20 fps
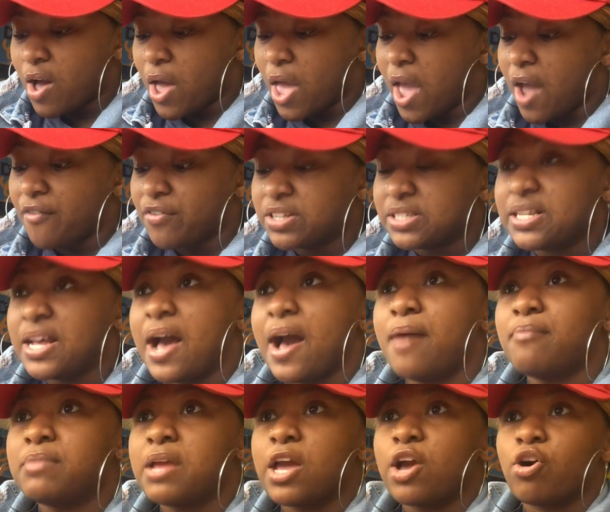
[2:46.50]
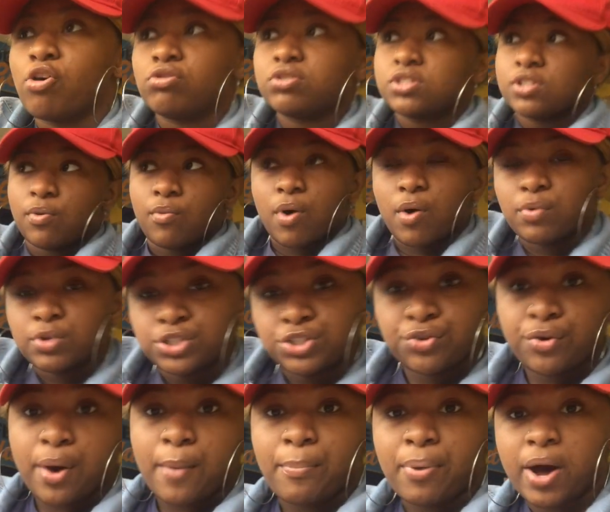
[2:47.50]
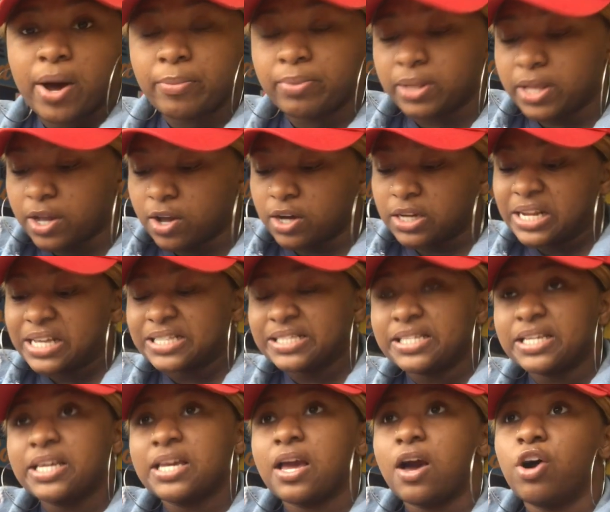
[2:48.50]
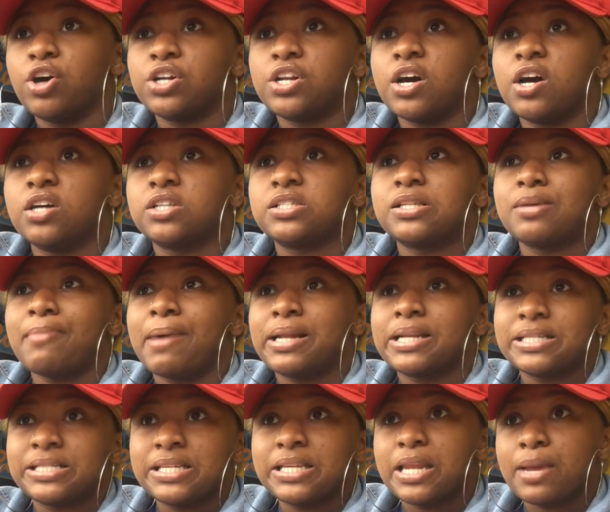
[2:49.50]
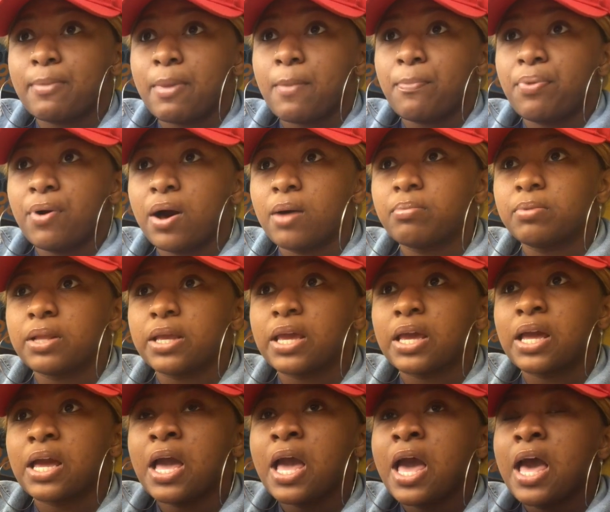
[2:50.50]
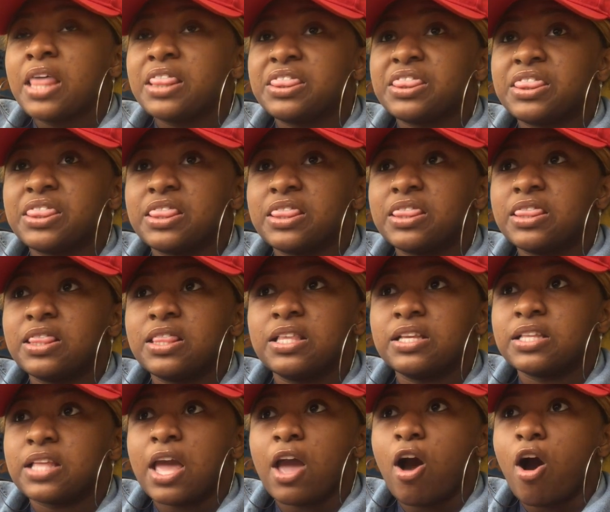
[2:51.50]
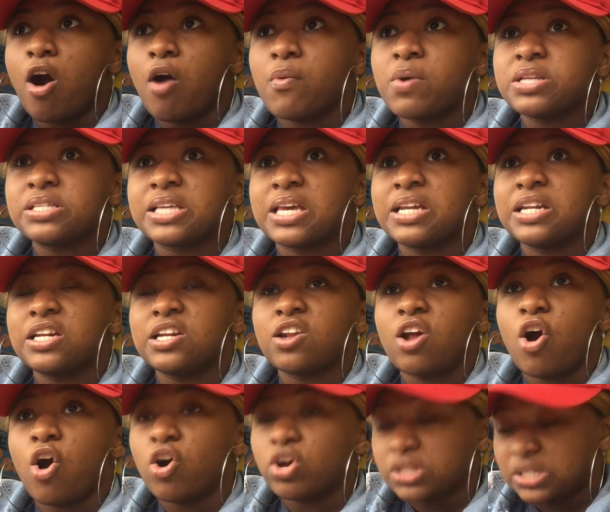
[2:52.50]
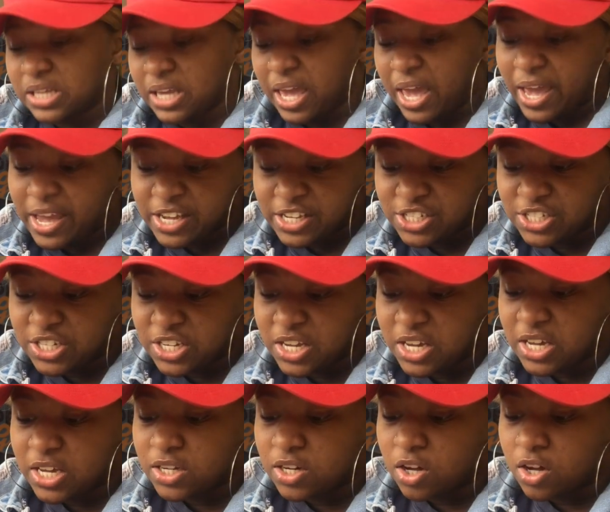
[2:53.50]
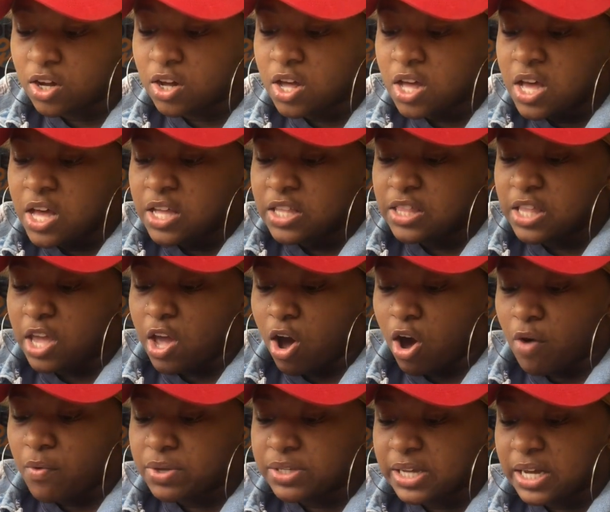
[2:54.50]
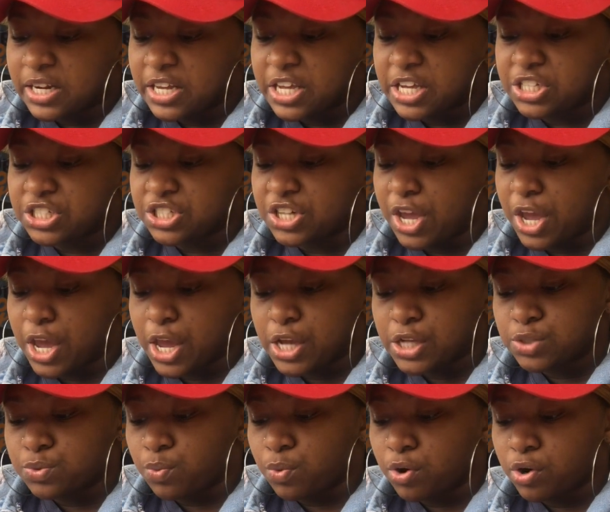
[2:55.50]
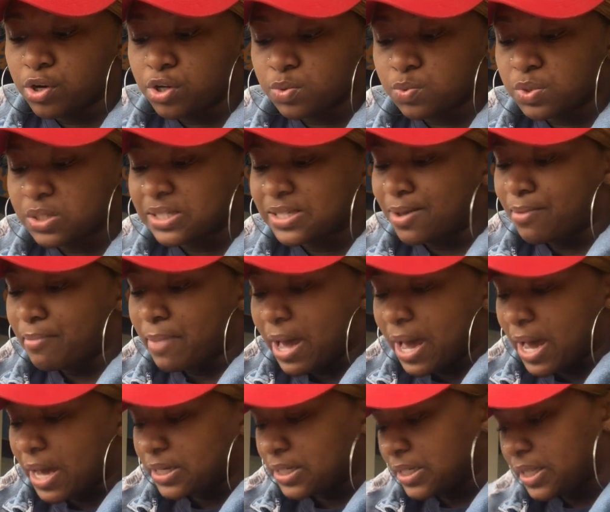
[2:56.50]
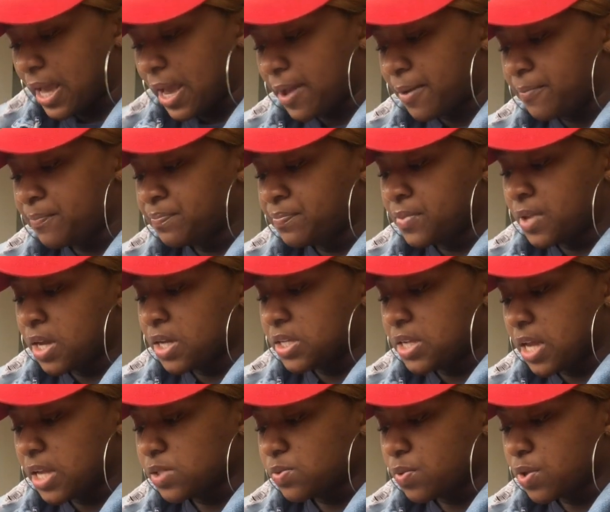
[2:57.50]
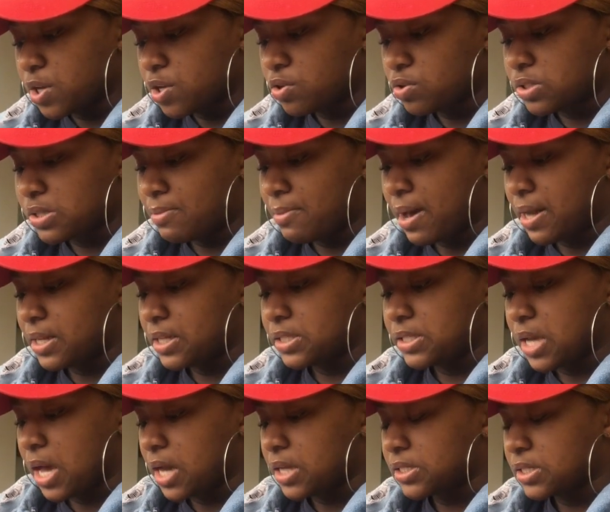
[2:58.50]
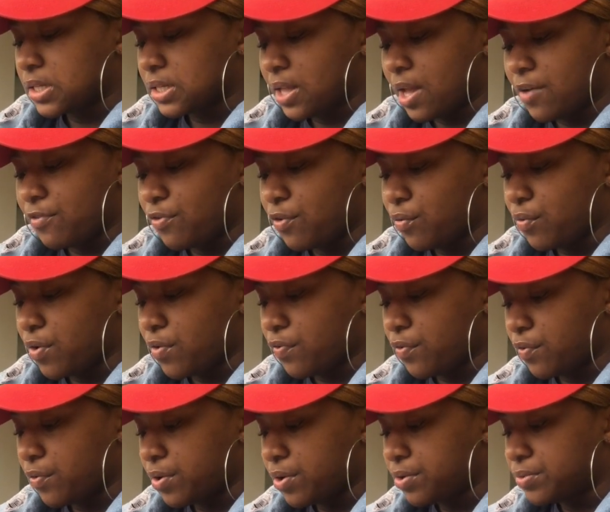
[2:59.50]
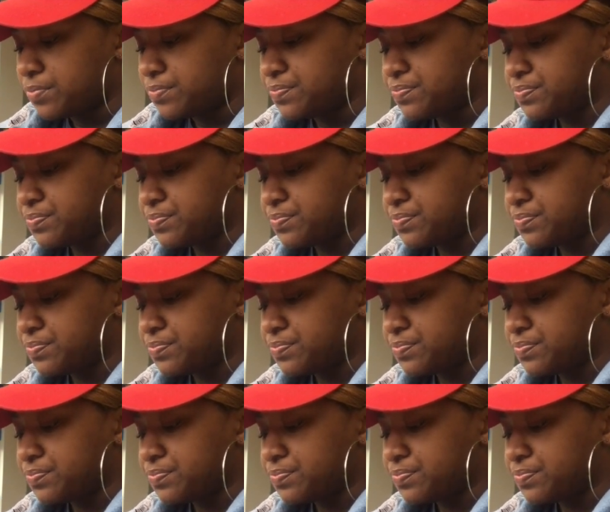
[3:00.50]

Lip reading: Every time they go somewhere with you in public, or they see somebody see them in public, they're always getting in an altercation, or they always got to exchange words with somebody. Like, that's when you know somebody toxic, like, for real.